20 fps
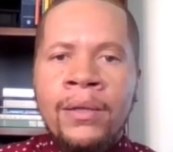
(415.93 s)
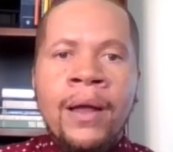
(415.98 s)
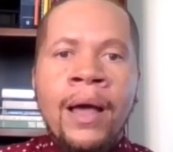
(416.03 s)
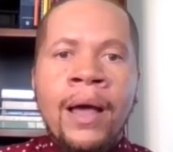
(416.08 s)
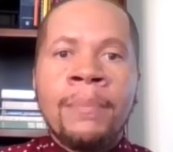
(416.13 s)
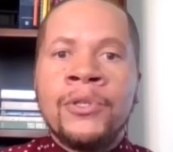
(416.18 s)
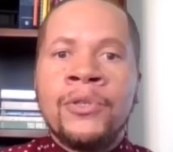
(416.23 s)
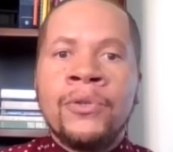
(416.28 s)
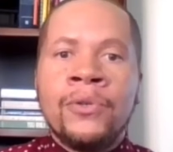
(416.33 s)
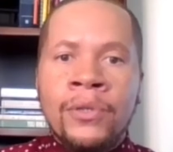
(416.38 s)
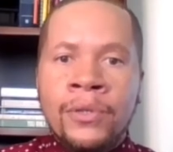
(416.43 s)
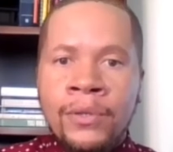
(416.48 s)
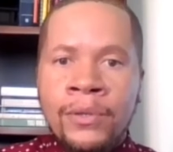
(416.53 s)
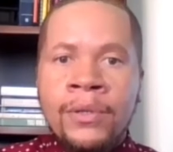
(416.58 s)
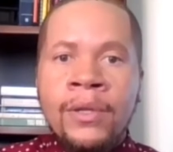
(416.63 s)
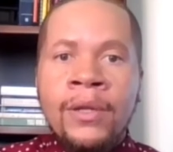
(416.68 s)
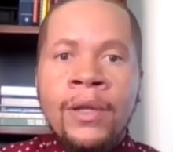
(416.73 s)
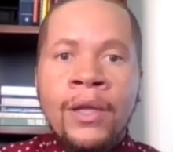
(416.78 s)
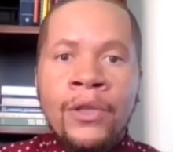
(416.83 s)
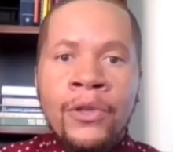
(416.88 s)
I'm sure
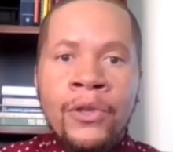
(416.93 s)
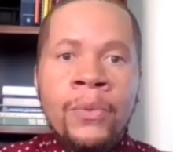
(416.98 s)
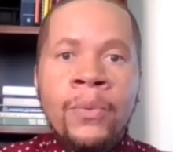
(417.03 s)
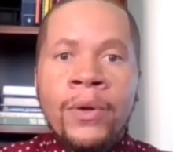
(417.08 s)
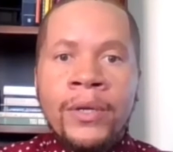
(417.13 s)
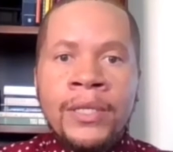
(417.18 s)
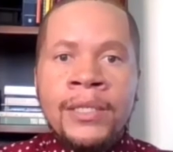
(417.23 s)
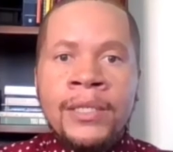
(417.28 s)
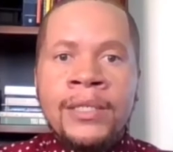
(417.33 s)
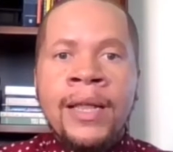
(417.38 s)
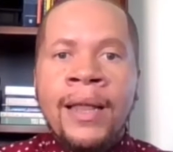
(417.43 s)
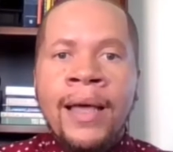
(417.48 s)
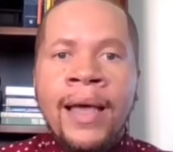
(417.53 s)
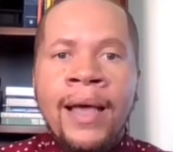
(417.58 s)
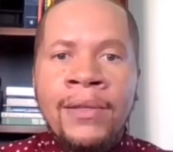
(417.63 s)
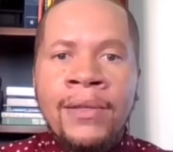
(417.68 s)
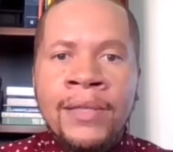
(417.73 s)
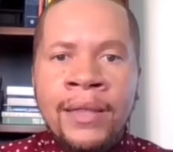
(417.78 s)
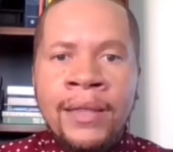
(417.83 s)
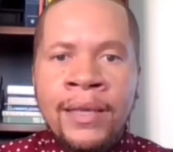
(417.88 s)
you want to sell a
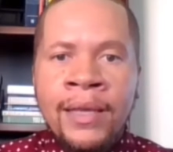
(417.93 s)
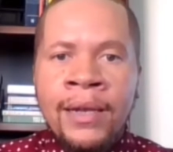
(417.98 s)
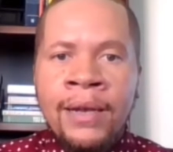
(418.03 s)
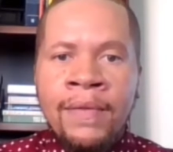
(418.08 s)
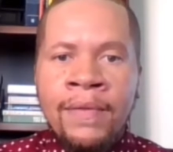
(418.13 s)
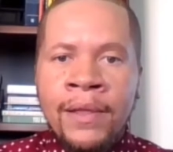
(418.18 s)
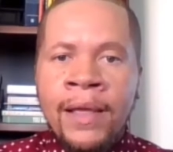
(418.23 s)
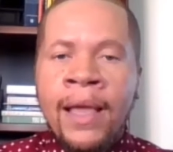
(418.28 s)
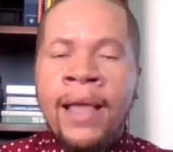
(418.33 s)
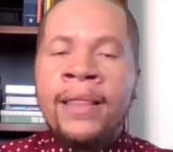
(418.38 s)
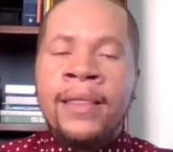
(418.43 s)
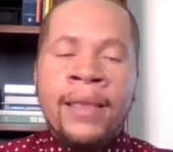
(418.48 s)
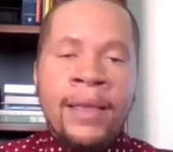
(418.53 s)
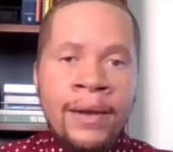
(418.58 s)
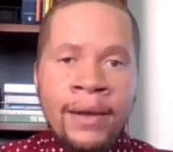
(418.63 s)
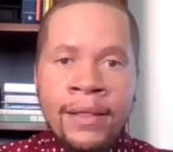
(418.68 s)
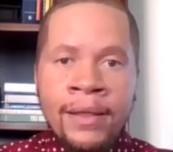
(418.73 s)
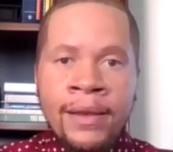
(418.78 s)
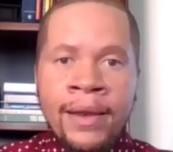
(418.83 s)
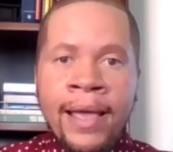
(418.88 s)
house at the end of
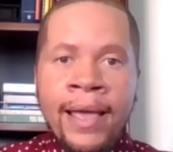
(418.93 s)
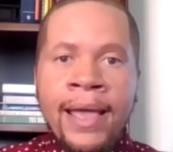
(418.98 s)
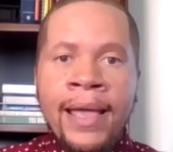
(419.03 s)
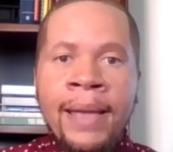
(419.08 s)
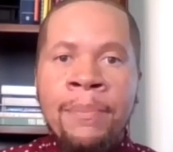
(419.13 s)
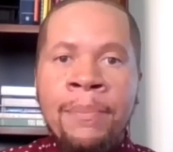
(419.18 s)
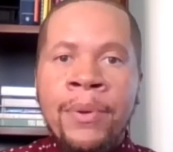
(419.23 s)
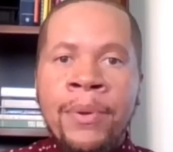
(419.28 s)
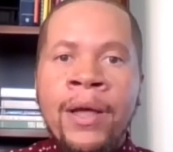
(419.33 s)
the day,